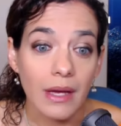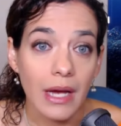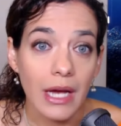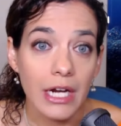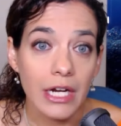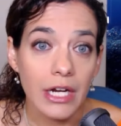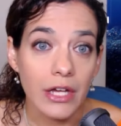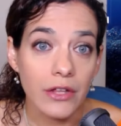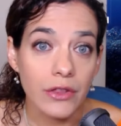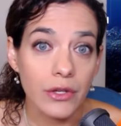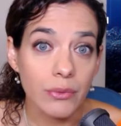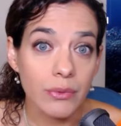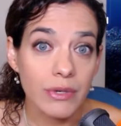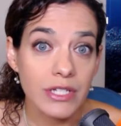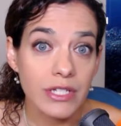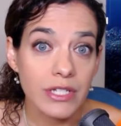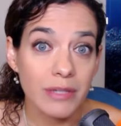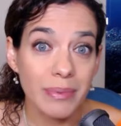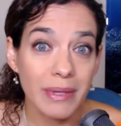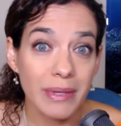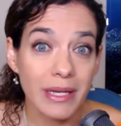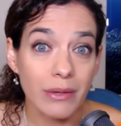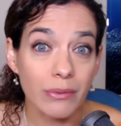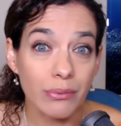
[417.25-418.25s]
Another risk
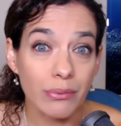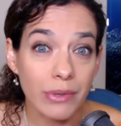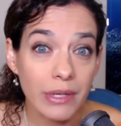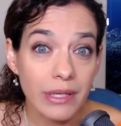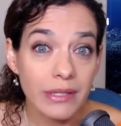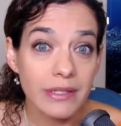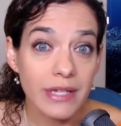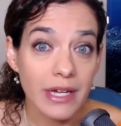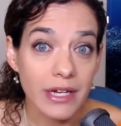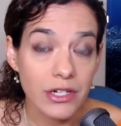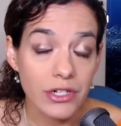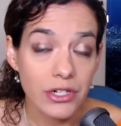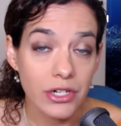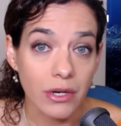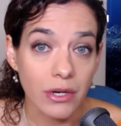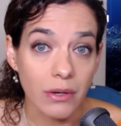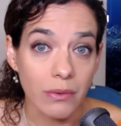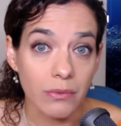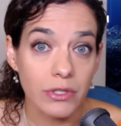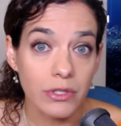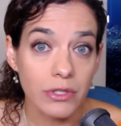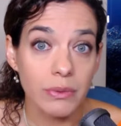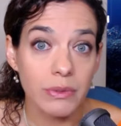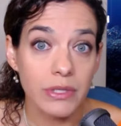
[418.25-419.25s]
could be retention,
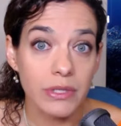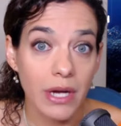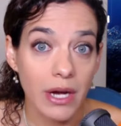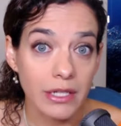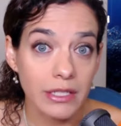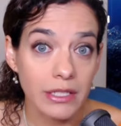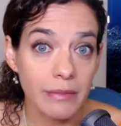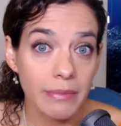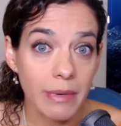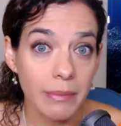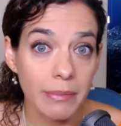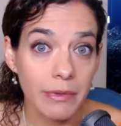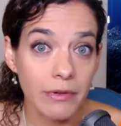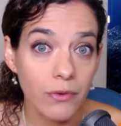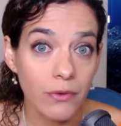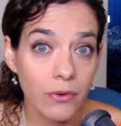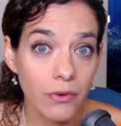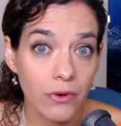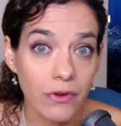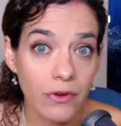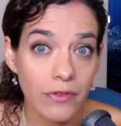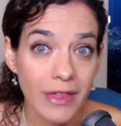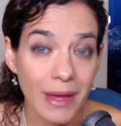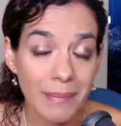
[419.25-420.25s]
which we talked about
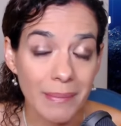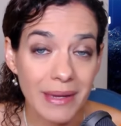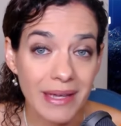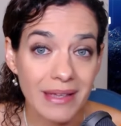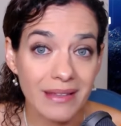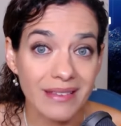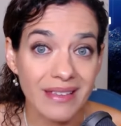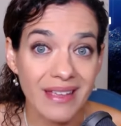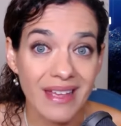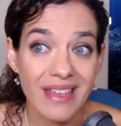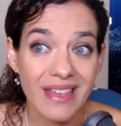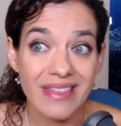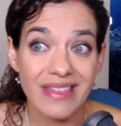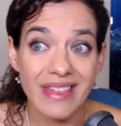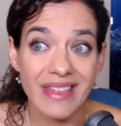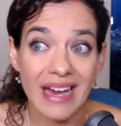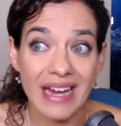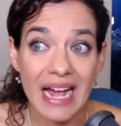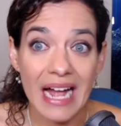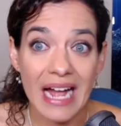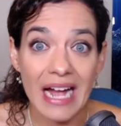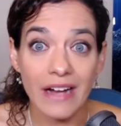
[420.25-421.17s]
before. That means that